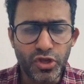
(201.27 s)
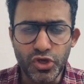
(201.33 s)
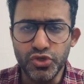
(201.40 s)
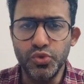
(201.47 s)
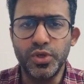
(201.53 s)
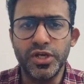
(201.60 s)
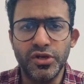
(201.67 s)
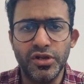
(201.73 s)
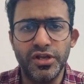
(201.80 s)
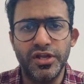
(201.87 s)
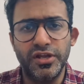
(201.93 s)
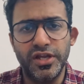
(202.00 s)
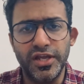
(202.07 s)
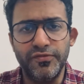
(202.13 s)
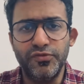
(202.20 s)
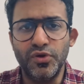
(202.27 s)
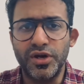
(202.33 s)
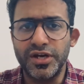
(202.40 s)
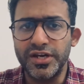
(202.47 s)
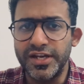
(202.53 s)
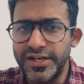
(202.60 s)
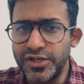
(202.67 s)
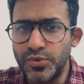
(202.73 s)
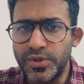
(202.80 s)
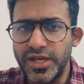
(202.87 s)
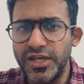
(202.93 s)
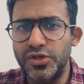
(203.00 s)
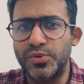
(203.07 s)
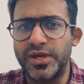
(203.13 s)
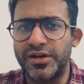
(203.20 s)
You can, if you are in UK,
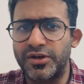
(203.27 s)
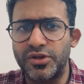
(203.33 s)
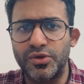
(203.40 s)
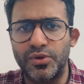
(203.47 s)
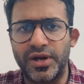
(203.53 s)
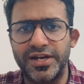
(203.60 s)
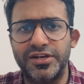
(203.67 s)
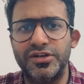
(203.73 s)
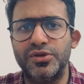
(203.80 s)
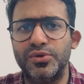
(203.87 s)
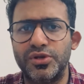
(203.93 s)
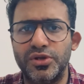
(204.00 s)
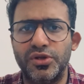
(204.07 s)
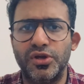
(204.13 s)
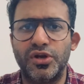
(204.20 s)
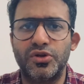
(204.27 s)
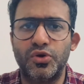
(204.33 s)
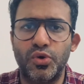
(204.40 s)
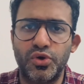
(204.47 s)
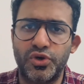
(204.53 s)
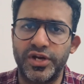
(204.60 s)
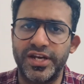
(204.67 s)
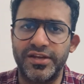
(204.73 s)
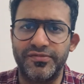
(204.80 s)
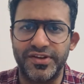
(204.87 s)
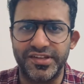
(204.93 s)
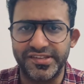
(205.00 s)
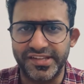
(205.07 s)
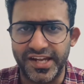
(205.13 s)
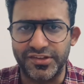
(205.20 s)
you can, you know, write it during your core training
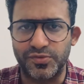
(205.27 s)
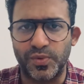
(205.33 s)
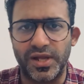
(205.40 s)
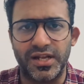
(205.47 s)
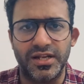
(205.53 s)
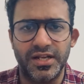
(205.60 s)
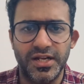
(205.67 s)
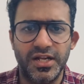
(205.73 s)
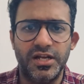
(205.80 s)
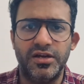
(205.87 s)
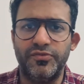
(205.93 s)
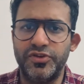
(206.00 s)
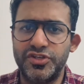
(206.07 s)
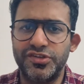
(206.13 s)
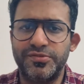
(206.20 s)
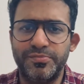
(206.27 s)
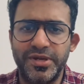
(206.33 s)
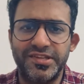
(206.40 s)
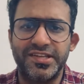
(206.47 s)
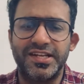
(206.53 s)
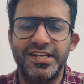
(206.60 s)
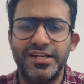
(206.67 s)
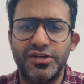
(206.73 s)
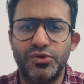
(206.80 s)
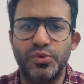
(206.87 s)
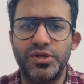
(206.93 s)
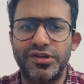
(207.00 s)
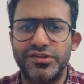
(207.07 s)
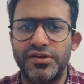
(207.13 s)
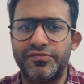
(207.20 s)
phase as well, which is basically 2
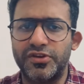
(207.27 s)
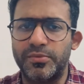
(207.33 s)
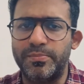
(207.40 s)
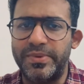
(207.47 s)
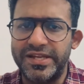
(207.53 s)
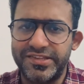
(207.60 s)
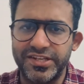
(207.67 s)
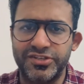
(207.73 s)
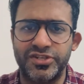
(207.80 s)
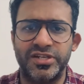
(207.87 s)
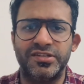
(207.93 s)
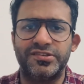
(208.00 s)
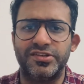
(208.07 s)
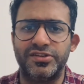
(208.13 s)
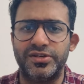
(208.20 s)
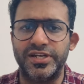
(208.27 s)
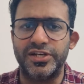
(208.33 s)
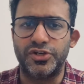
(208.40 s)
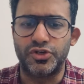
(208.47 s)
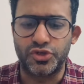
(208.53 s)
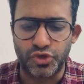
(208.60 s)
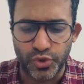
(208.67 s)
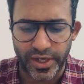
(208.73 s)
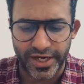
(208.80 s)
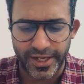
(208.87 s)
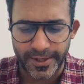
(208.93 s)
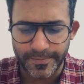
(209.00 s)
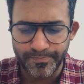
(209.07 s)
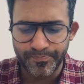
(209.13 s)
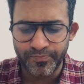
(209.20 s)
years of your basic general surgery
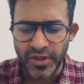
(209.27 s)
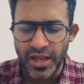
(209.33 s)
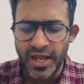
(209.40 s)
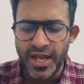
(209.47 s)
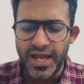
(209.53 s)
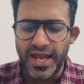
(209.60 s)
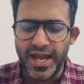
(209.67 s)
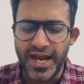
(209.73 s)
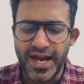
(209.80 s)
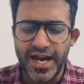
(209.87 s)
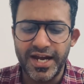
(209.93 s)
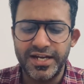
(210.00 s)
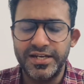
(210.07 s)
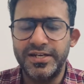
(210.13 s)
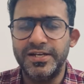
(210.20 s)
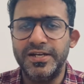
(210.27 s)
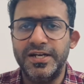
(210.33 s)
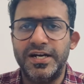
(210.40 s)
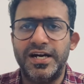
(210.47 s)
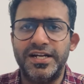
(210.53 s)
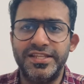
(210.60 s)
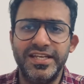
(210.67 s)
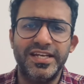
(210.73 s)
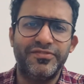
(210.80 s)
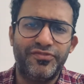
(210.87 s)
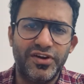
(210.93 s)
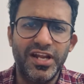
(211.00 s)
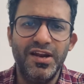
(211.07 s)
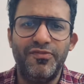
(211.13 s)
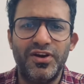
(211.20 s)
training. And the
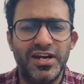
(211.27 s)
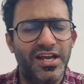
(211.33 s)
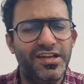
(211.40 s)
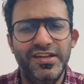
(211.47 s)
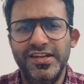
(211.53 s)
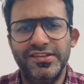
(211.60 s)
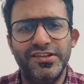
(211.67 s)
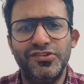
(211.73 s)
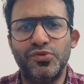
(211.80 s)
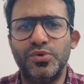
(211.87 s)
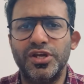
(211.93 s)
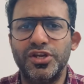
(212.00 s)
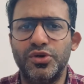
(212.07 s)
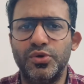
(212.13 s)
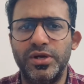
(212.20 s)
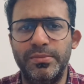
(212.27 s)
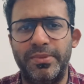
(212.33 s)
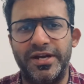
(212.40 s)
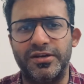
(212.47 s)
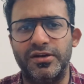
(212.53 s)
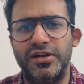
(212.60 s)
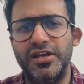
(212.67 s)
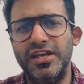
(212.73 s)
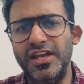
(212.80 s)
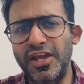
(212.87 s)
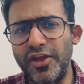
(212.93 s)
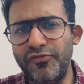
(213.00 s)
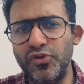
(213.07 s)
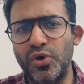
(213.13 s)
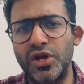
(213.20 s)
real funda is, the sooner you do it better.
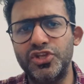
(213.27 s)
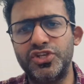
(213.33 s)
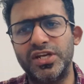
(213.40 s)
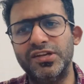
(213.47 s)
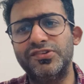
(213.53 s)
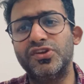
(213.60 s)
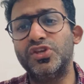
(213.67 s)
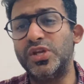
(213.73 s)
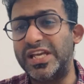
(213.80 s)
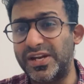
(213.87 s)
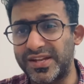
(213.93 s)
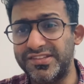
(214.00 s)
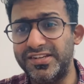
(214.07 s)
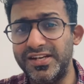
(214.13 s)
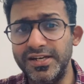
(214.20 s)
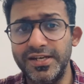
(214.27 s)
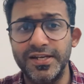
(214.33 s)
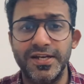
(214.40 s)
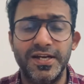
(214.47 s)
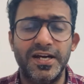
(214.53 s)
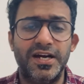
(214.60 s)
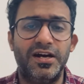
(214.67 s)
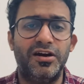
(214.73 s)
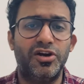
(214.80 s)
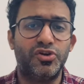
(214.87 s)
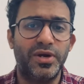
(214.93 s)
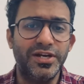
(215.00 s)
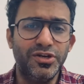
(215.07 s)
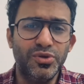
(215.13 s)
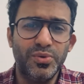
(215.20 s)
If you are a general surgery resident,
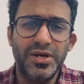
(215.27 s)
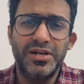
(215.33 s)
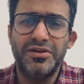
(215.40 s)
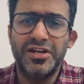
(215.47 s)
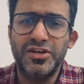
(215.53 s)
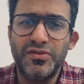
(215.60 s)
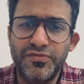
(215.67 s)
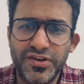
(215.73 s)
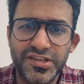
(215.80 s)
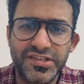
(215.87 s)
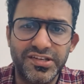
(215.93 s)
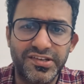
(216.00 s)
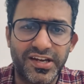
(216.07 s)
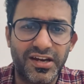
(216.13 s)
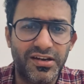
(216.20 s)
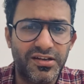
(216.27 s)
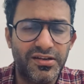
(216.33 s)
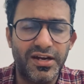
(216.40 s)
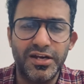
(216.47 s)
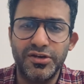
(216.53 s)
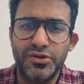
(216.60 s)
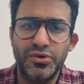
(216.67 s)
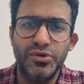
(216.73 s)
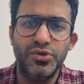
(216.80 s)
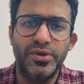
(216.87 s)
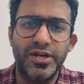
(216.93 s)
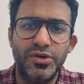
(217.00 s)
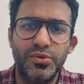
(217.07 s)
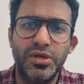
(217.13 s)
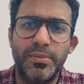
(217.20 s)
try to do it in your first and second year, and you know, you
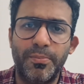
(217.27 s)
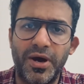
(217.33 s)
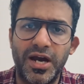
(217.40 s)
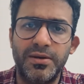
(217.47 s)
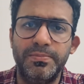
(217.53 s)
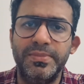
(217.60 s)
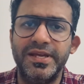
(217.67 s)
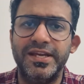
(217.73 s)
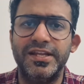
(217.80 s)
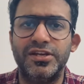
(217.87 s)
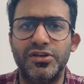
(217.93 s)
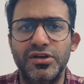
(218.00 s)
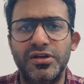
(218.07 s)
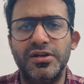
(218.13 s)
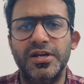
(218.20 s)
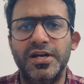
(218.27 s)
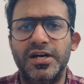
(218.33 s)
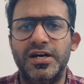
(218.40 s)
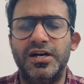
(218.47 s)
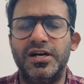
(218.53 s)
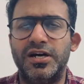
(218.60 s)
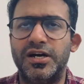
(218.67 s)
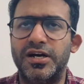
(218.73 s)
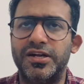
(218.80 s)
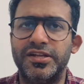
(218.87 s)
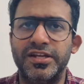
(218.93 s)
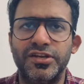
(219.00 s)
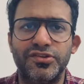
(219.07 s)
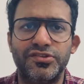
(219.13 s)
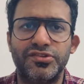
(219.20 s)
can do your part B in your
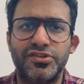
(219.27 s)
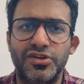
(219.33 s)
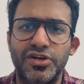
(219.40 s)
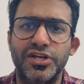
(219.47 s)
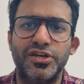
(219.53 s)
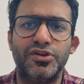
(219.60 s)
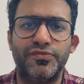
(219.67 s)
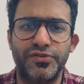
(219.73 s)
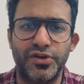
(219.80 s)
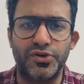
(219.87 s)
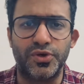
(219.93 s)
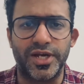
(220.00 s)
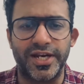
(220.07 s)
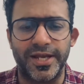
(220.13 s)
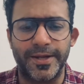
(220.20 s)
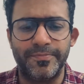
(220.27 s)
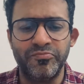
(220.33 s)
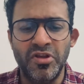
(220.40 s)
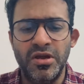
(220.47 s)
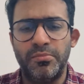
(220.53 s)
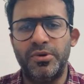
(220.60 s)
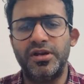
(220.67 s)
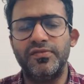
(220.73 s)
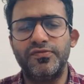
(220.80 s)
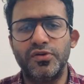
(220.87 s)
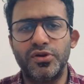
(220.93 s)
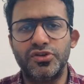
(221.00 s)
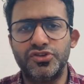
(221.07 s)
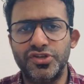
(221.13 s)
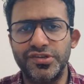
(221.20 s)
third year of your training. But if
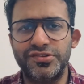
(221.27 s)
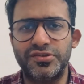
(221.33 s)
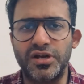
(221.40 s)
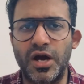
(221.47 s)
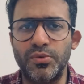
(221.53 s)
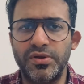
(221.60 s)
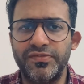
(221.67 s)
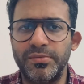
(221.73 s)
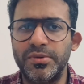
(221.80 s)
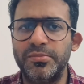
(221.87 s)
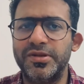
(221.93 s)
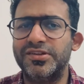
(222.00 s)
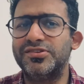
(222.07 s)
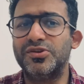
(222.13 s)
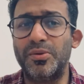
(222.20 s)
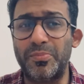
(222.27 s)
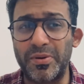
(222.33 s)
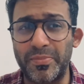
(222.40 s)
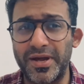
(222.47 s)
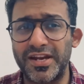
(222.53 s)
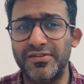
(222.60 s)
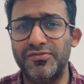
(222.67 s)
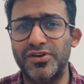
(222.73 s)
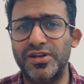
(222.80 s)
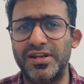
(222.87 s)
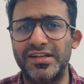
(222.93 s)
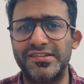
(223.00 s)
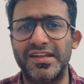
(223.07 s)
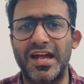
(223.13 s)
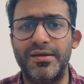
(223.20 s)
you're just out of MBBS, you're preparing for your
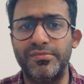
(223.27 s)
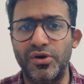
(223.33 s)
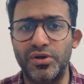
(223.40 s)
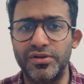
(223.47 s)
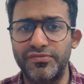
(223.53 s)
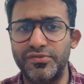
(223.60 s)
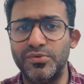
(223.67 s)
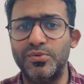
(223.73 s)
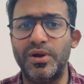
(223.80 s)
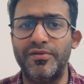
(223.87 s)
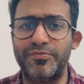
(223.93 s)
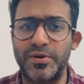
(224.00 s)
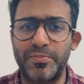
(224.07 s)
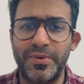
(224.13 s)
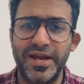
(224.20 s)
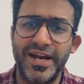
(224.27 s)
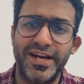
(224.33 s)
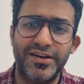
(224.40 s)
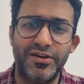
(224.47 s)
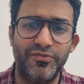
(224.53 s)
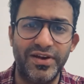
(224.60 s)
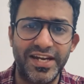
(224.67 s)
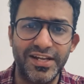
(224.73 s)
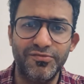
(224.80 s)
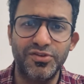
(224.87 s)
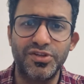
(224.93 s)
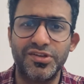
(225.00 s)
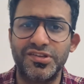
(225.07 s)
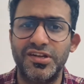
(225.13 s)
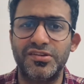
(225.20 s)
exam, or if you are prepared, waiting for
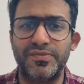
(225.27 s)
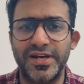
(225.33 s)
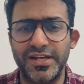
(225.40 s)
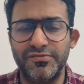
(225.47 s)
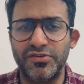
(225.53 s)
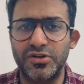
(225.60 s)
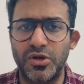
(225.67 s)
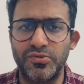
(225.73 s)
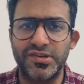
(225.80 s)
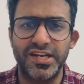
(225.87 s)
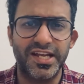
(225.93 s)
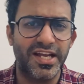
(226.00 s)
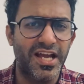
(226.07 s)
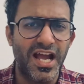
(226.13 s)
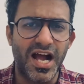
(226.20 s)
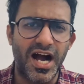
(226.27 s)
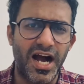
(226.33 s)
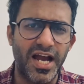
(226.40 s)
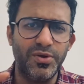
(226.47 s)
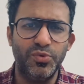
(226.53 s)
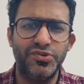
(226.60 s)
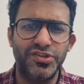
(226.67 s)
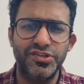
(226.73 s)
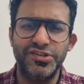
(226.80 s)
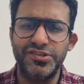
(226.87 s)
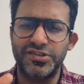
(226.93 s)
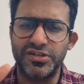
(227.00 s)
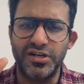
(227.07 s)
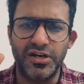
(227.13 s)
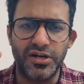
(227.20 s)
the results, waiting for counseling, I would
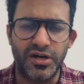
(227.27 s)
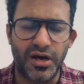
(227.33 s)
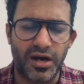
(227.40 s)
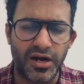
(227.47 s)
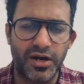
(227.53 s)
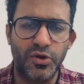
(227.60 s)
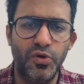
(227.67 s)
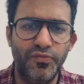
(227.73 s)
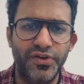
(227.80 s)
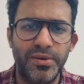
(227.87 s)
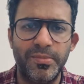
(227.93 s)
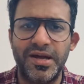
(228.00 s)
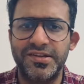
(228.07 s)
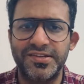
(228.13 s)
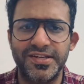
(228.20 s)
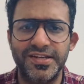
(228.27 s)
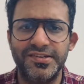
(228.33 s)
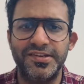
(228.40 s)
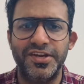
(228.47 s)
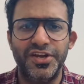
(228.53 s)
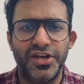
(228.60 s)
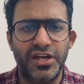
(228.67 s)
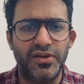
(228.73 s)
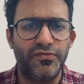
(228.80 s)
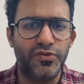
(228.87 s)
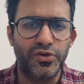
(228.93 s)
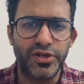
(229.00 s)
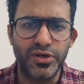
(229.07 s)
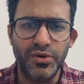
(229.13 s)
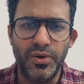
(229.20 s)
suggest go for MRCS if
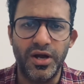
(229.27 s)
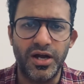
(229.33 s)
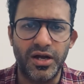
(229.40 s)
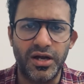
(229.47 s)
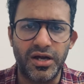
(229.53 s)
you're, you know,